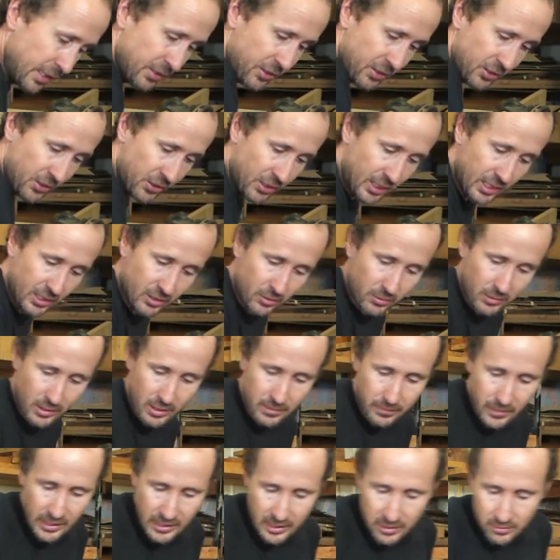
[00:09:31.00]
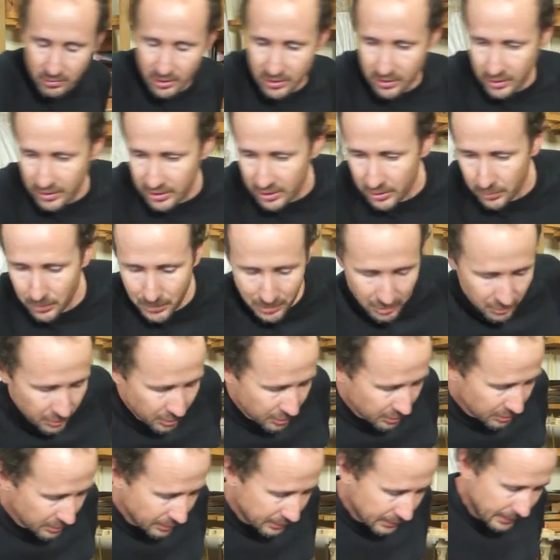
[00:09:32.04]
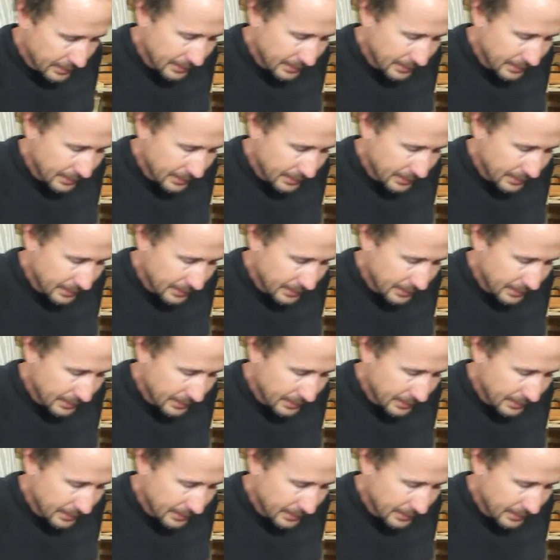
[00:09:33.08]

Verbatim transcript: It just gets rid of any residual oil